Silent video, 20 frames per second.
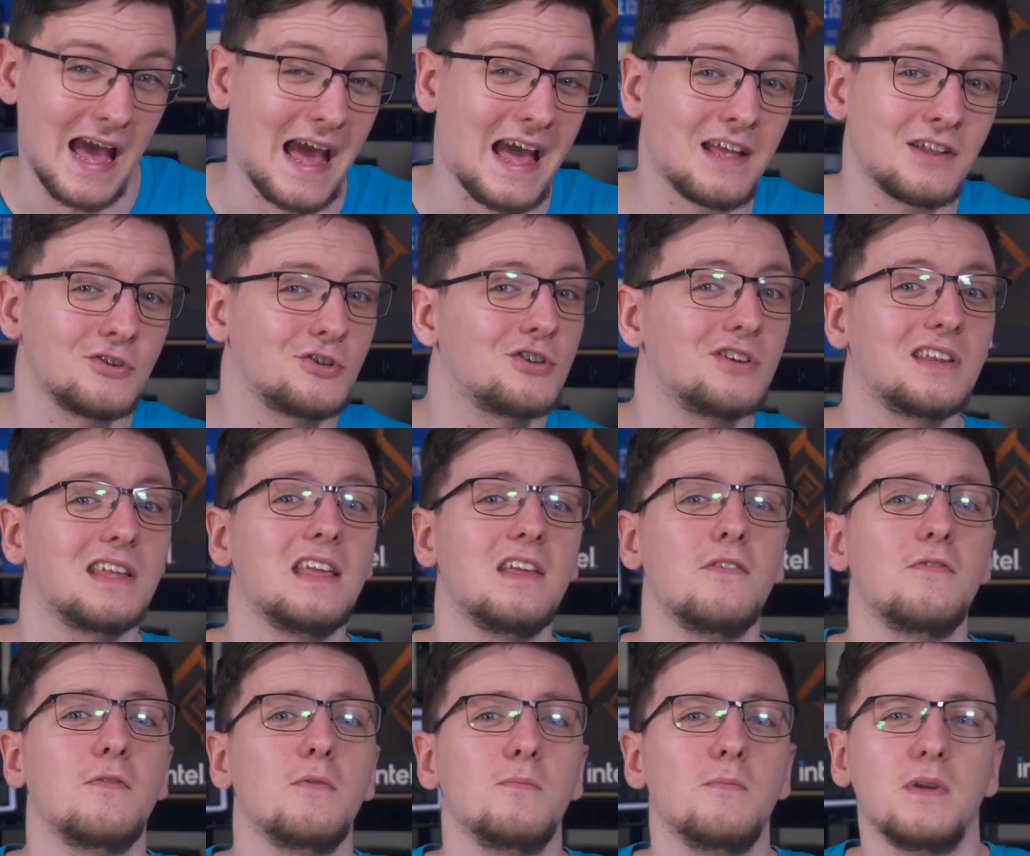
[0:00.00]
and should
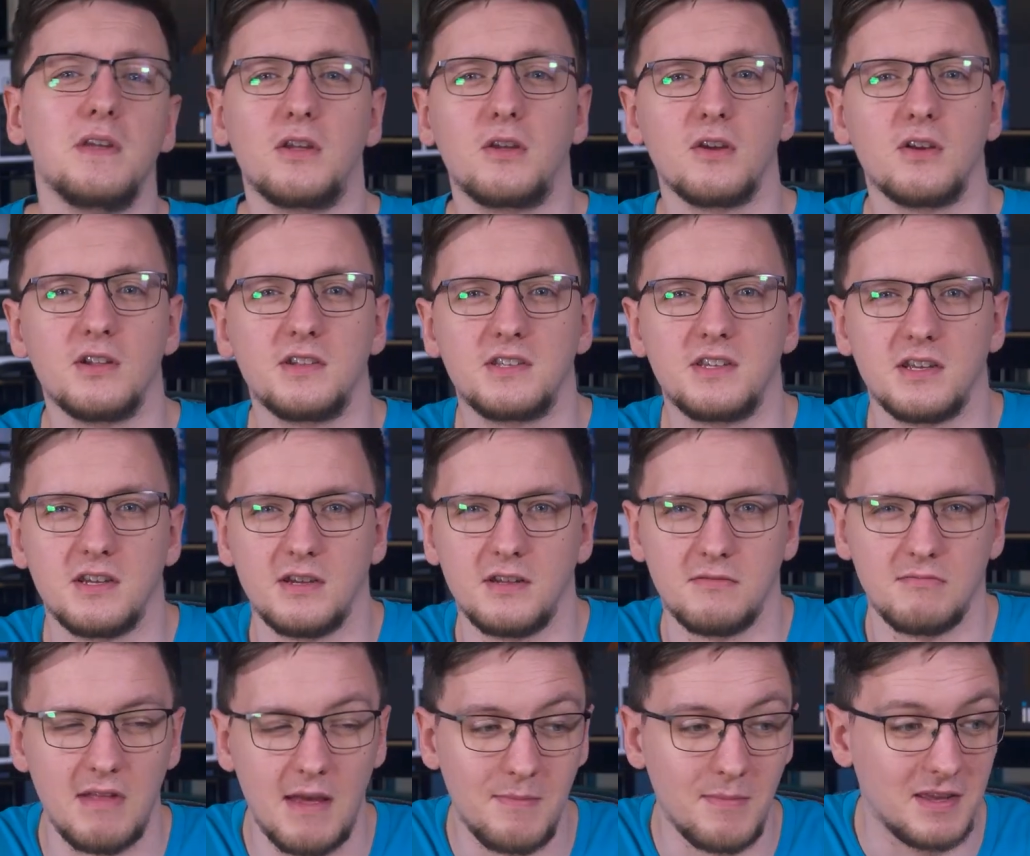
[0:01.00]
even be good
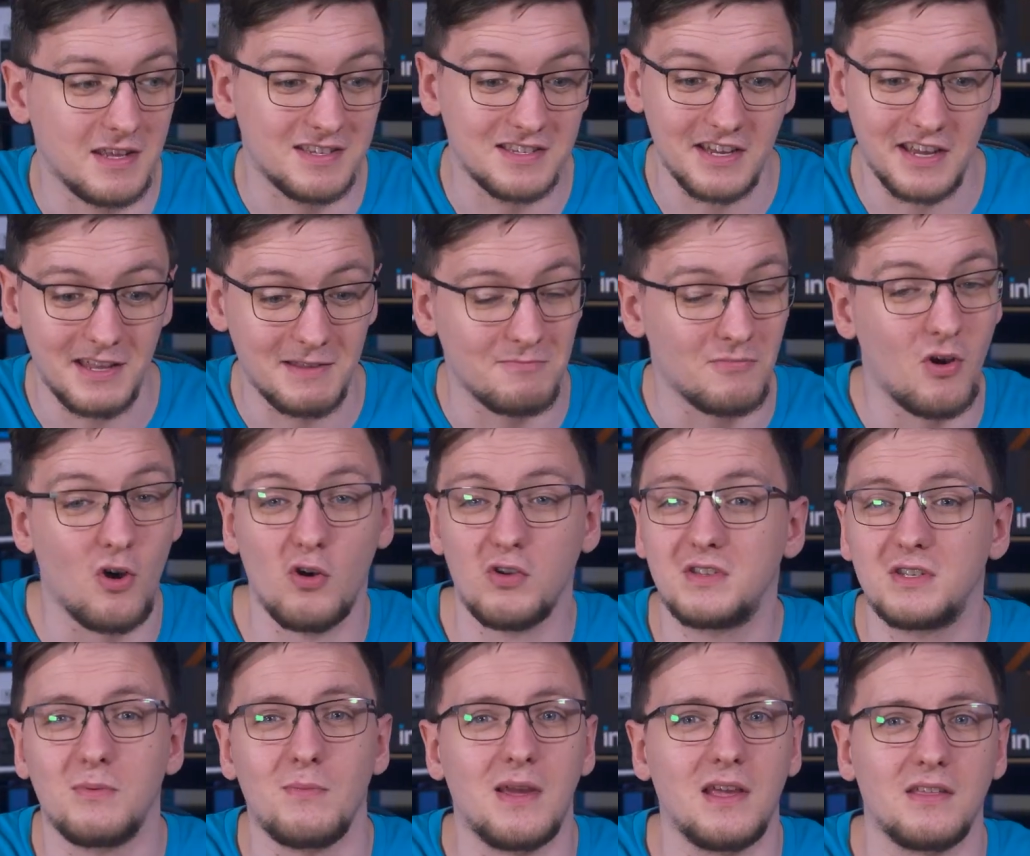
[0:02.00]
to let me say
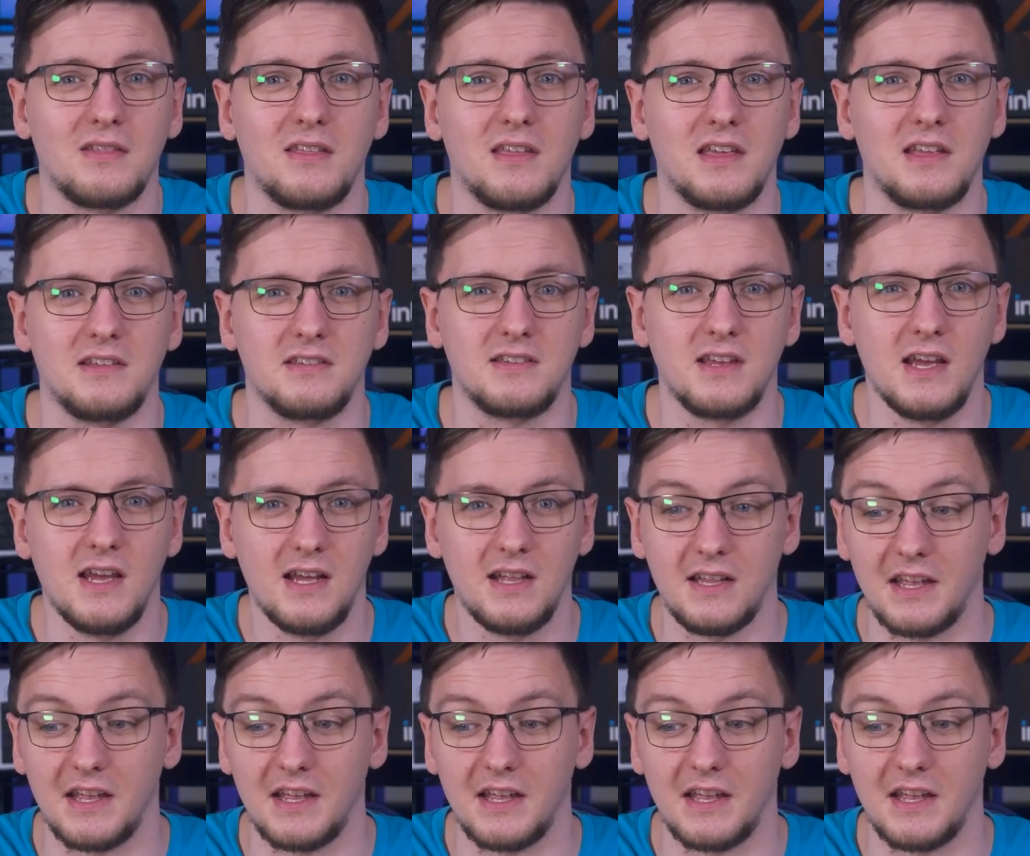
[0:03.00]
automate things